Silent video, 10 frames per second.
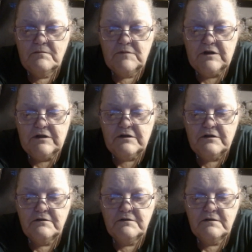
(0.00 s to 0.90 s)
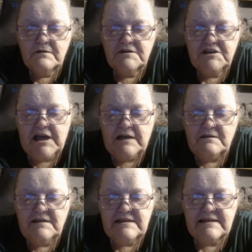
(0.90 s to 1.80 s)
Her channel
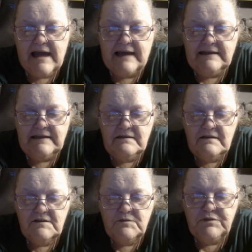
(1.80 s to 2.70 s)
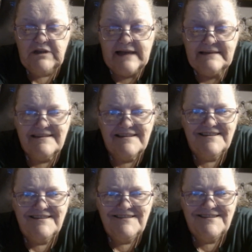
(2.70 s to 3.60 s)
is Tiny Little
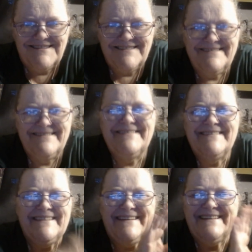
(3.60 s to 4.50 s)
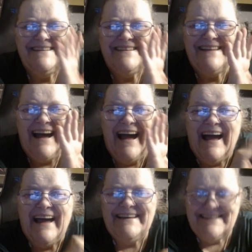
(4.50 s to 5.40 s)
Blessings.
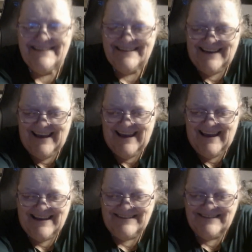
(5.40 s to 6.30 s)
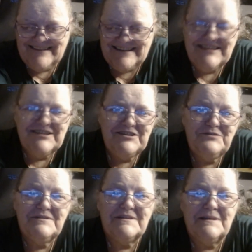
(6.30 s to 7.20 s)
Hi. And she could
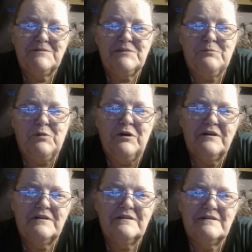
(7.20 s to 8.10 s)
use some support.